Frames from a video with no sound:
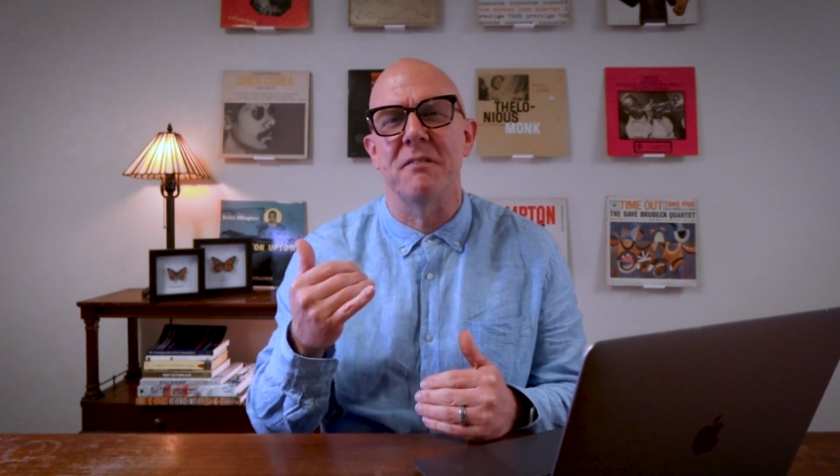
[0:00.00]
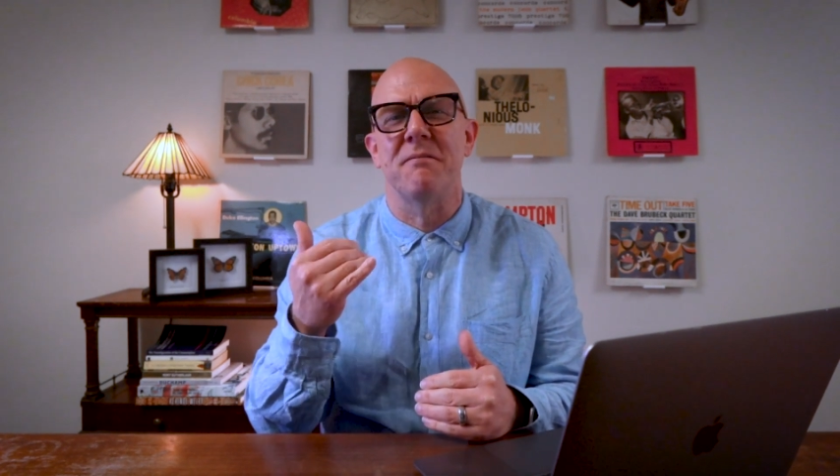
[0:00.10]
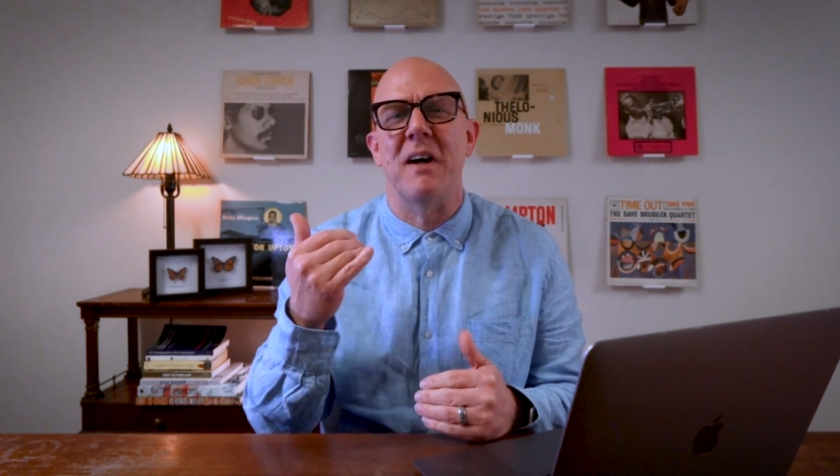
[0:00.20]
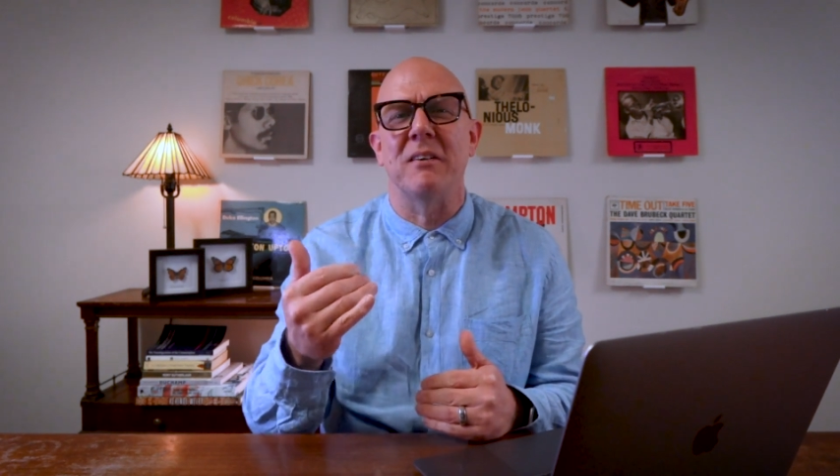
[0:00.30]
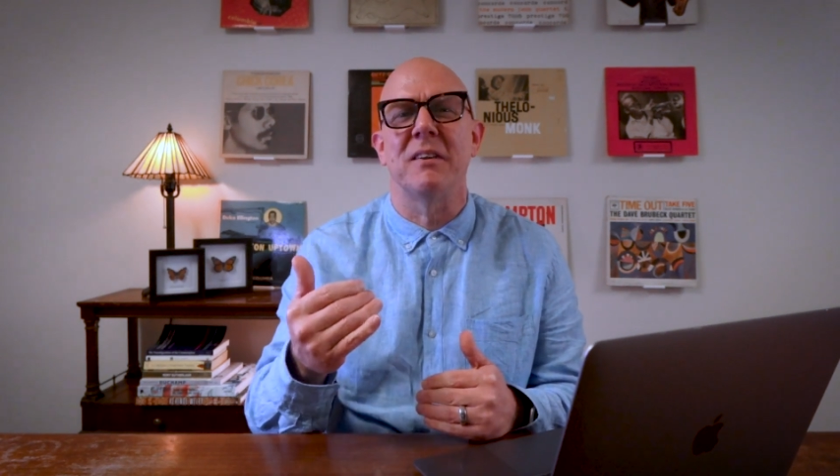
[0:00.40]
to
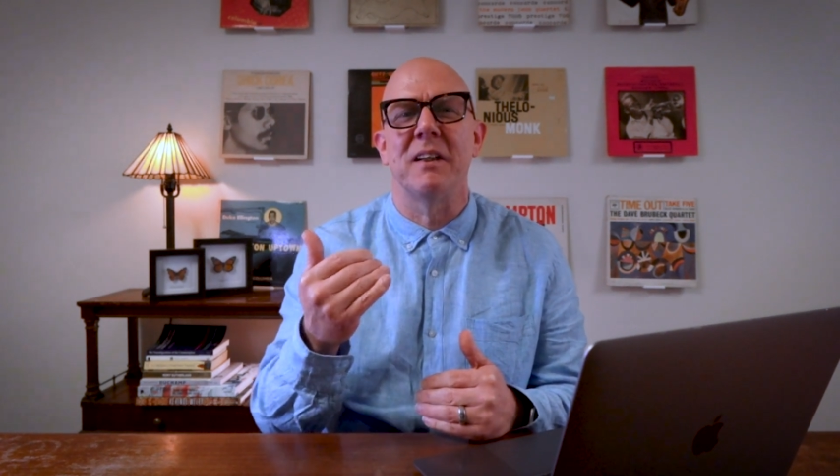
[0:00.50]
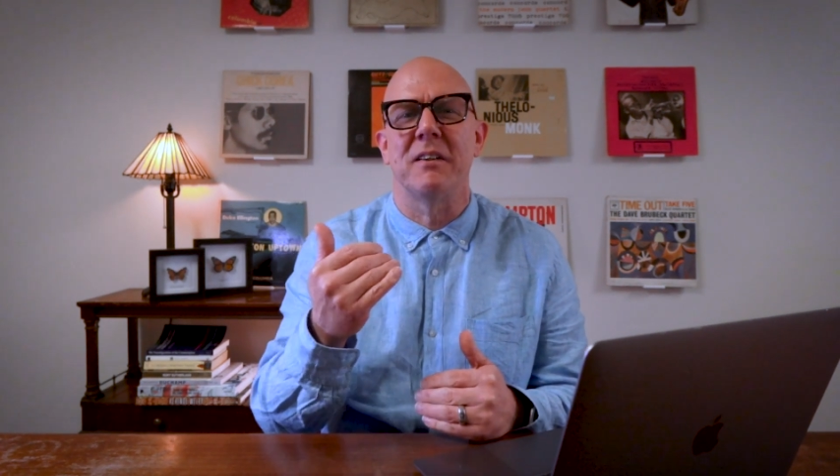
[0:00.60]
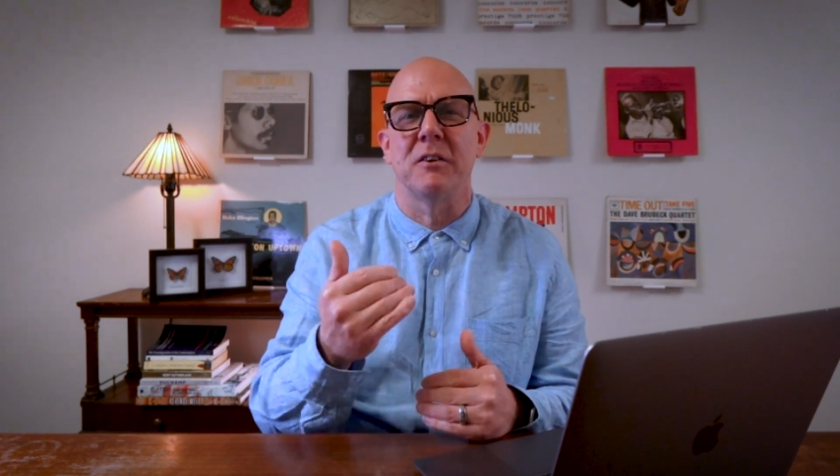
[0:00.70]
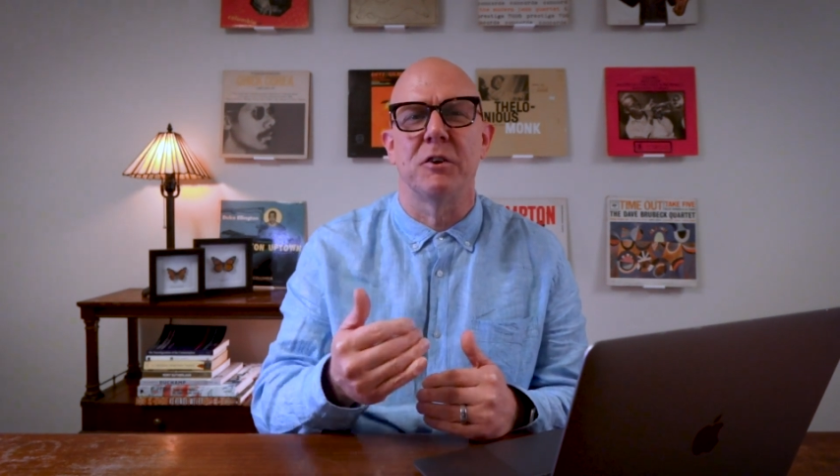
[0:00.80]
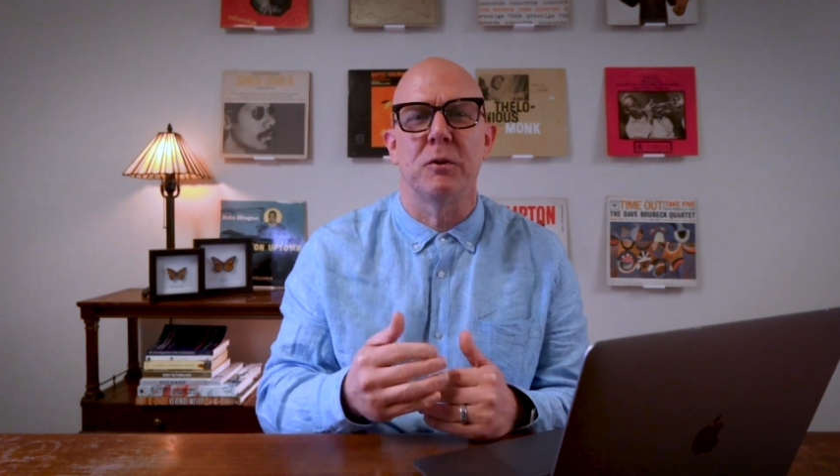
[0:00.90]
validate
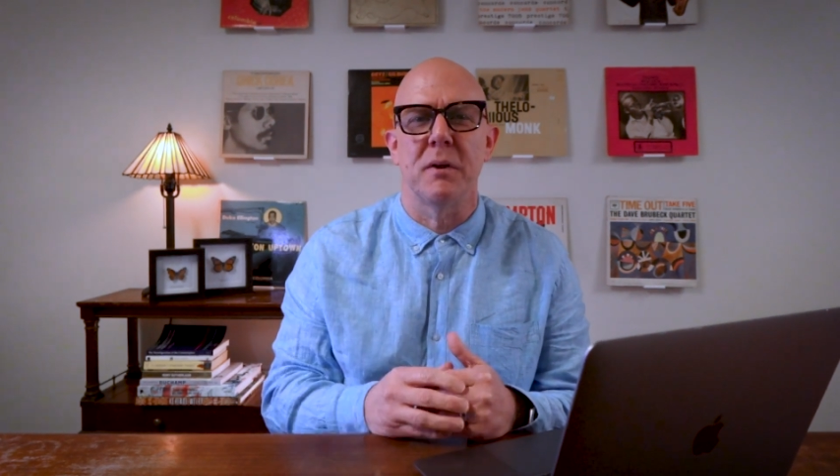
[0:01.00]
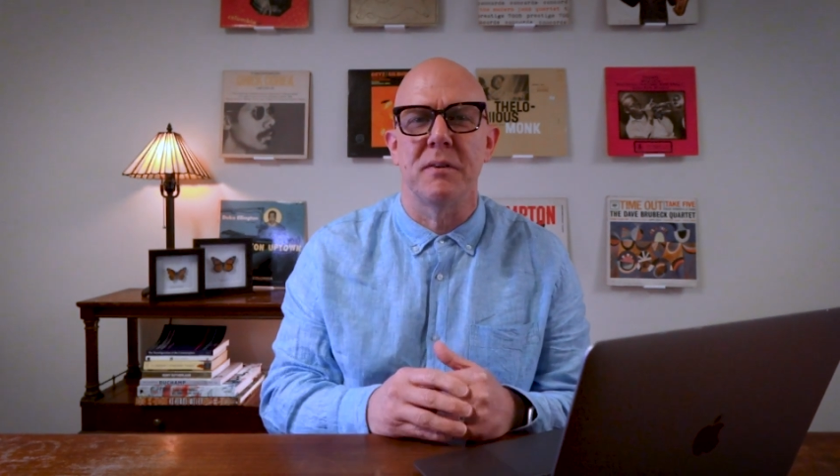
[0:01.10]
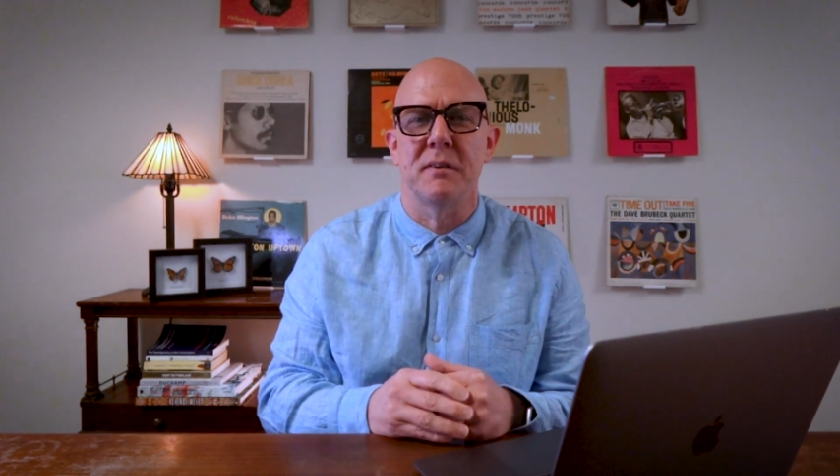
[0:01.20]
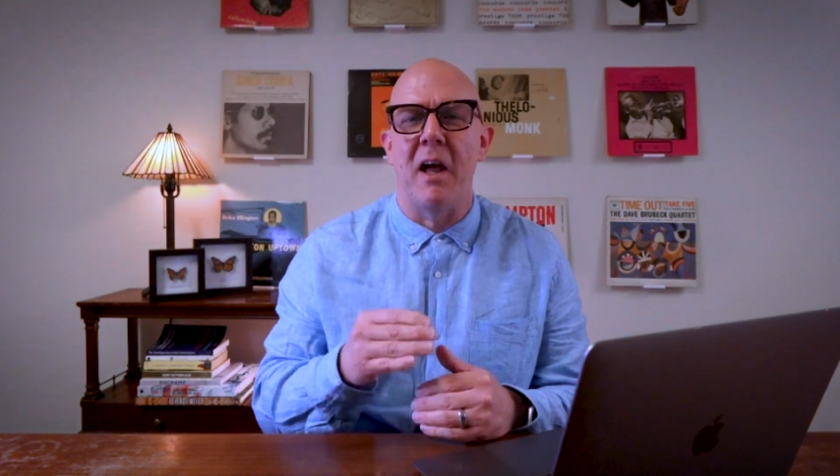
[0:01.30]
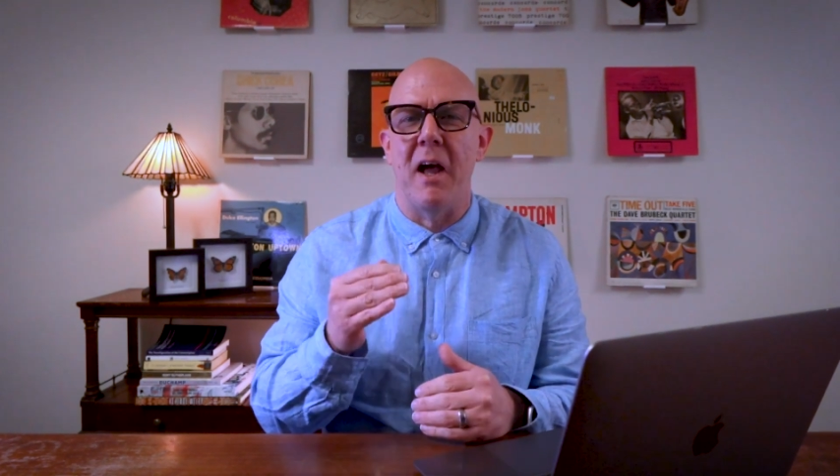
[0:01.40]
their choice.